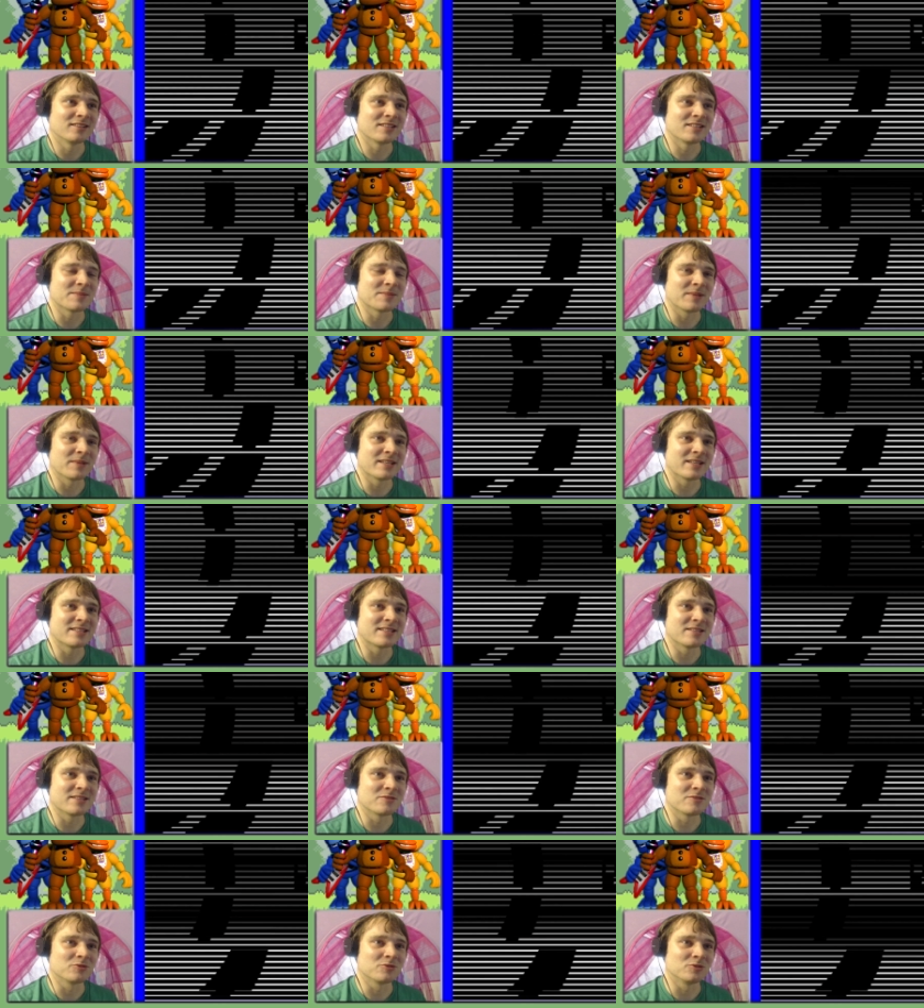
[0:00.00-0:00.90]
This place
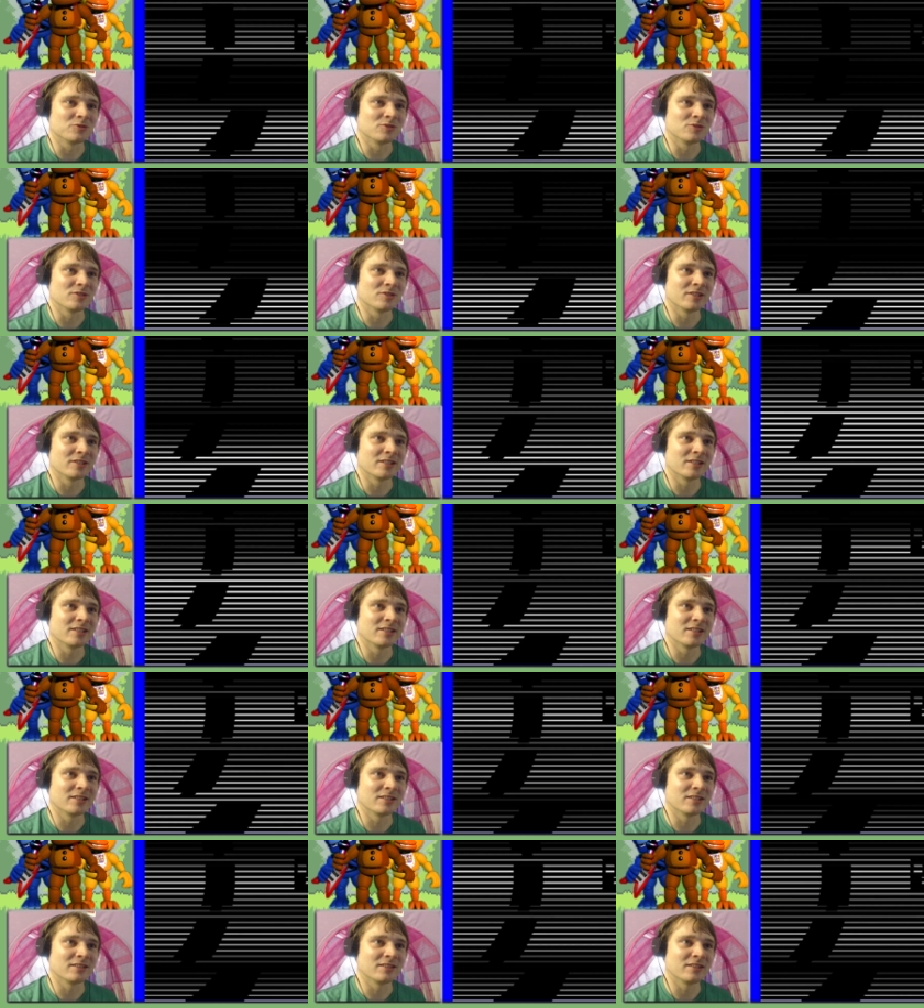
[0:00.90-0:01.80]
is
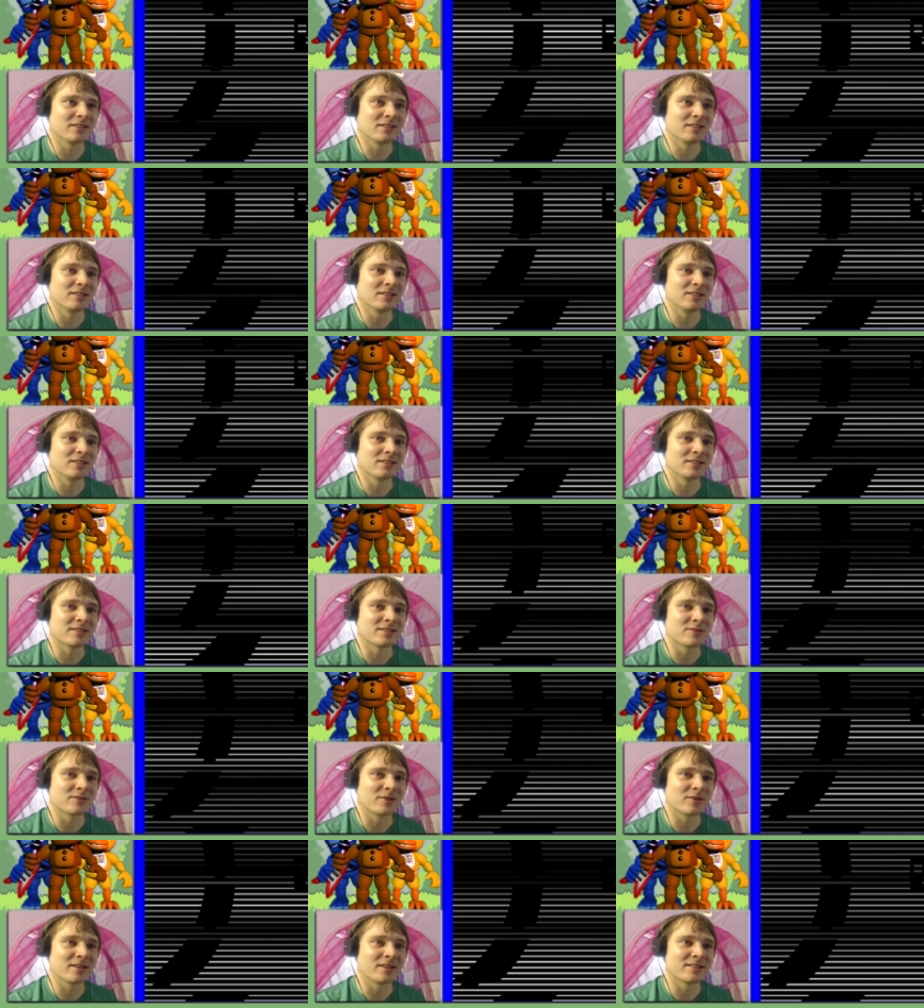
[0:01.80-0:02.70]
really
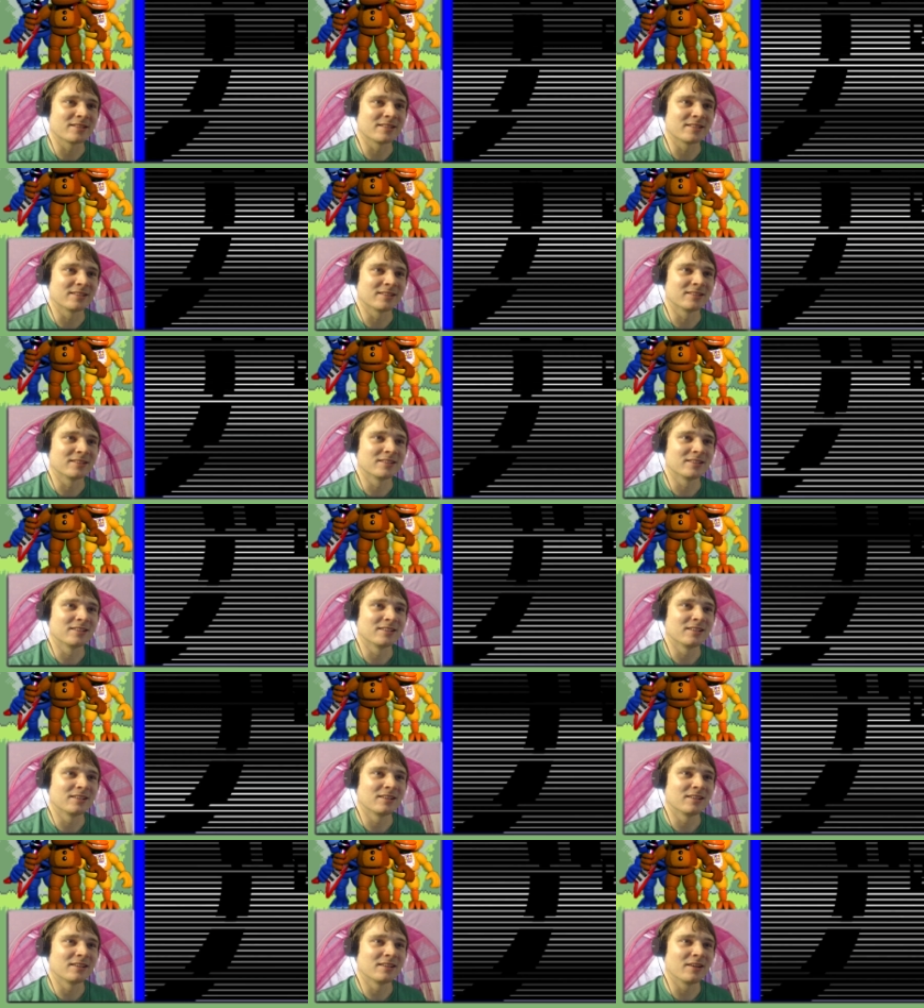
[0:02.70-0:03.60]
disorienting.
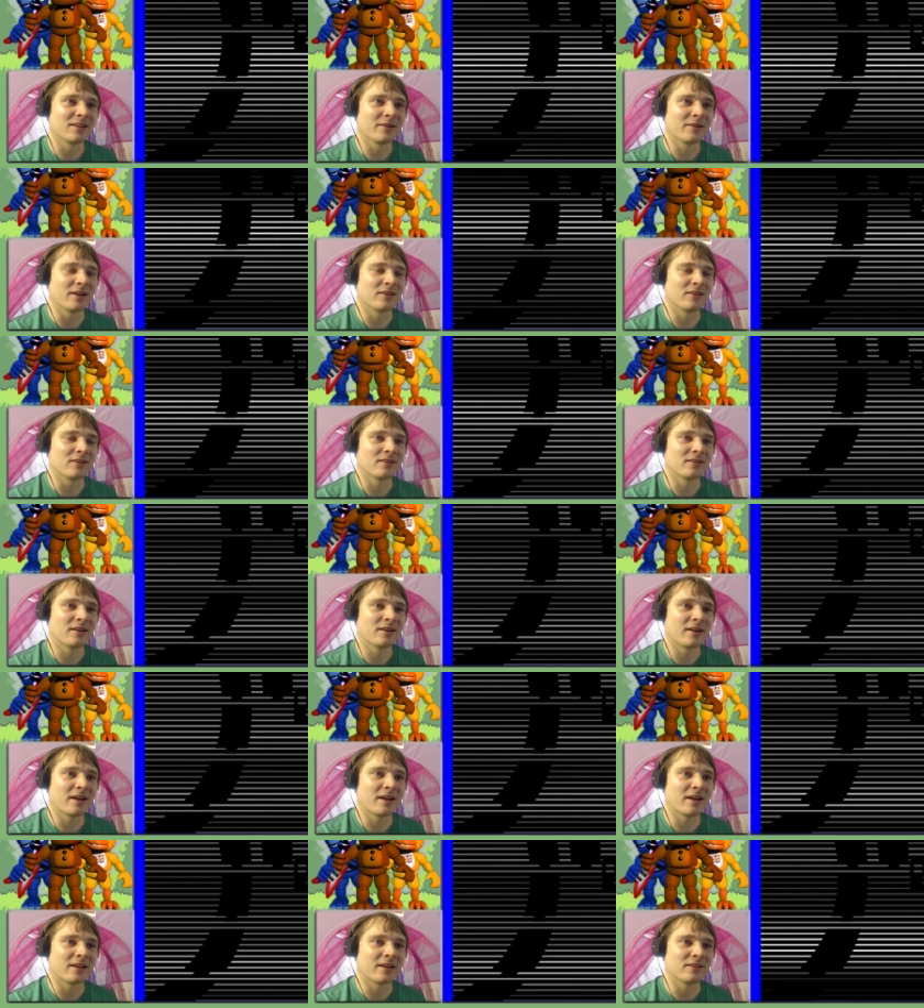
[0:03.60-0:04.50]
There we go.
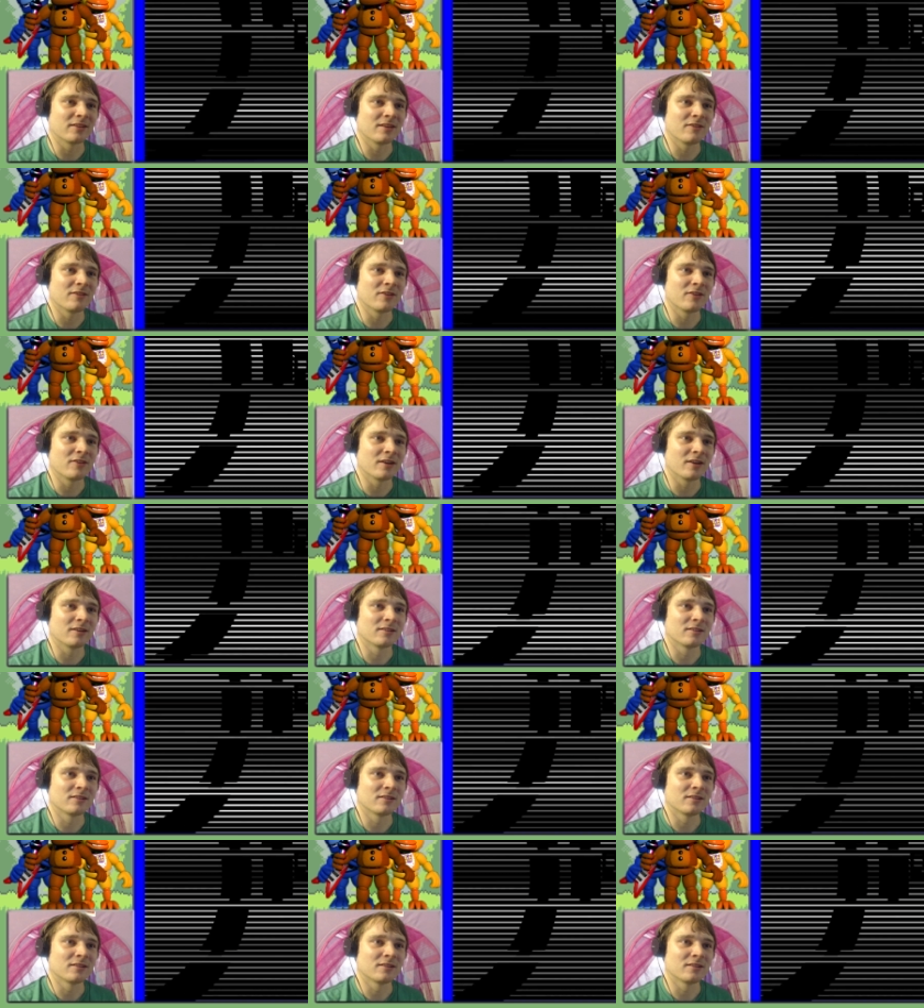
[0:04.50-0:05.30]
Alright, I can leave here.